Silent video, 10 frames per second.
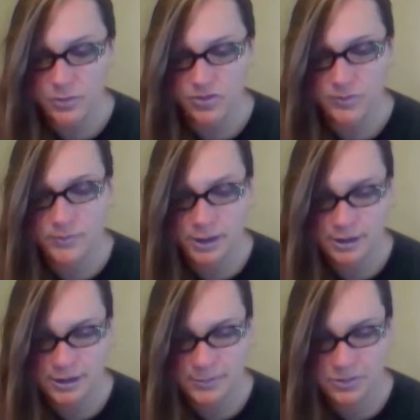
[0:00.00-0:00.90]
which were
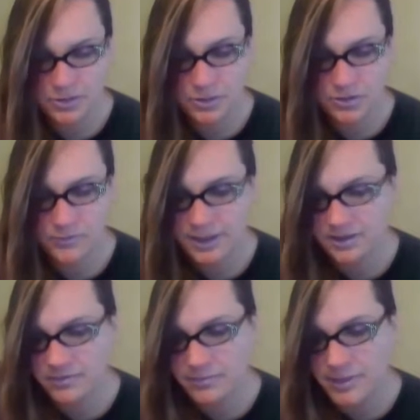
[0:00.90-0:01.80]
partly obscured by
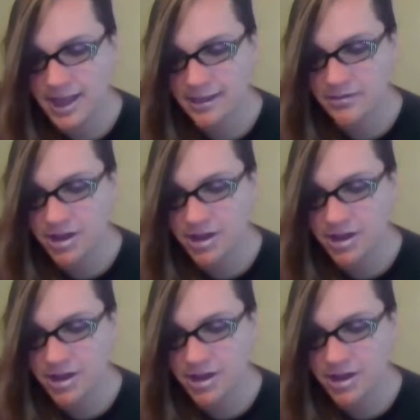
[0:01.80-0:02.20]
his black